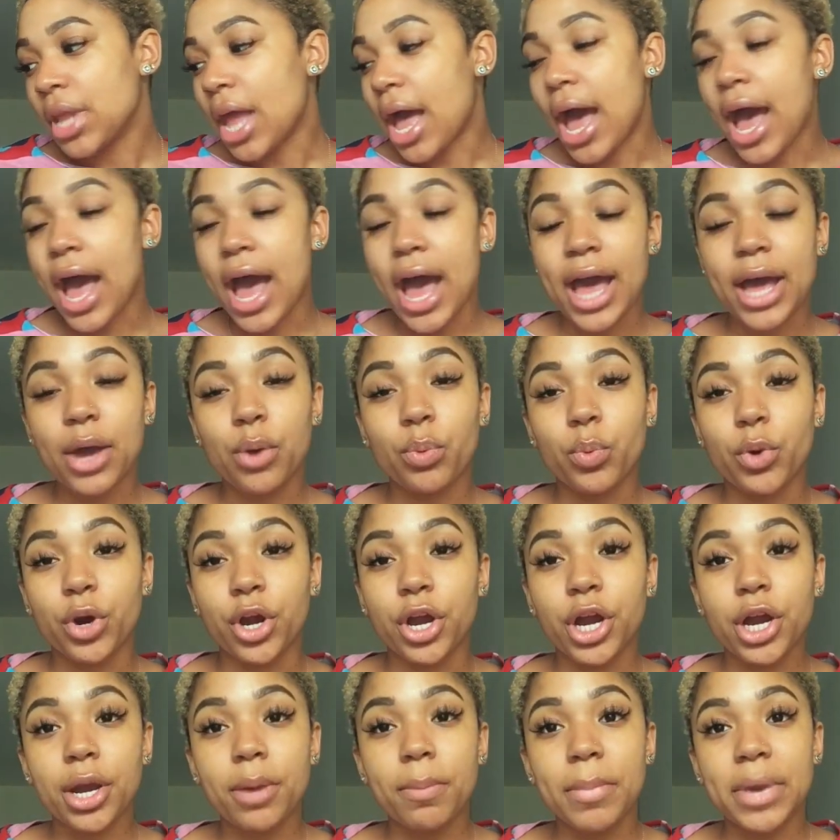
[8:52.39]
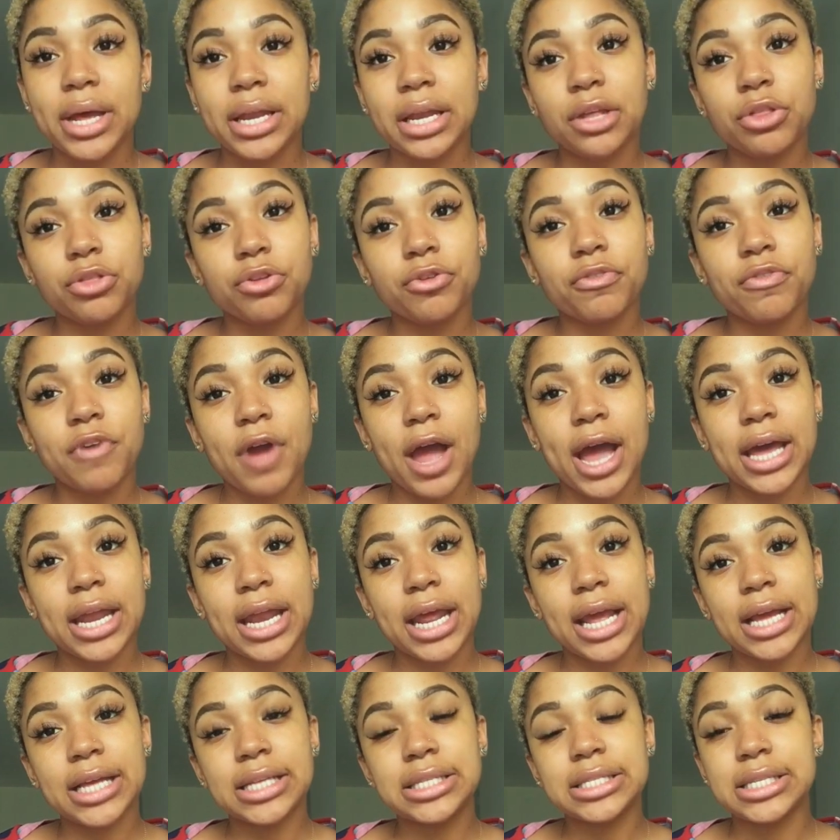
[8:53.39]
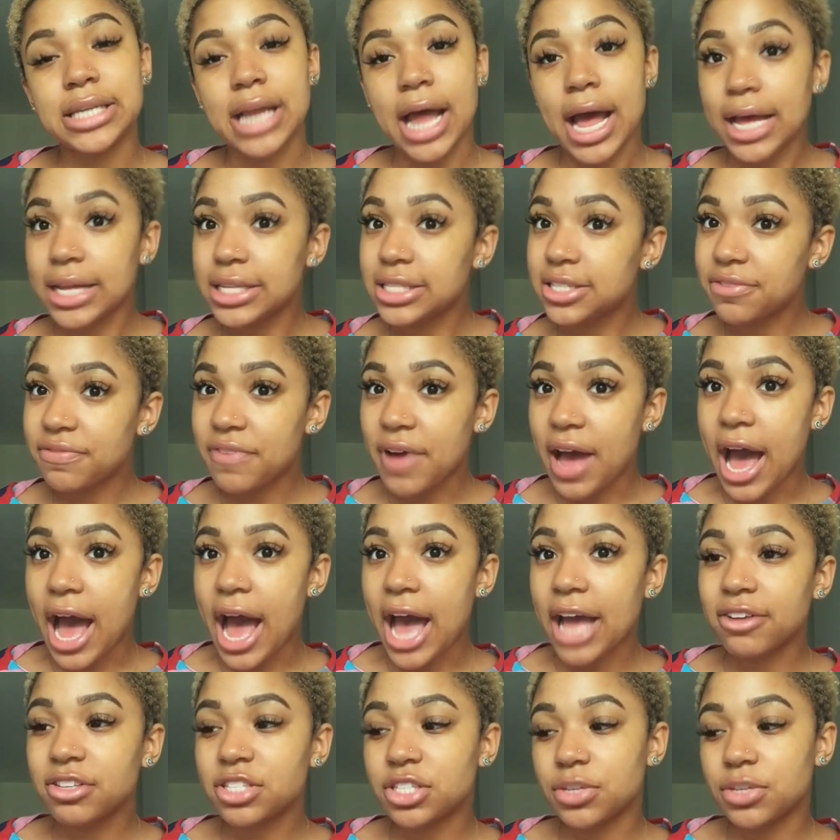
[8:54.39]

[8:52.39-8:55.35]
I work Monday through Fridays, 9 to 5,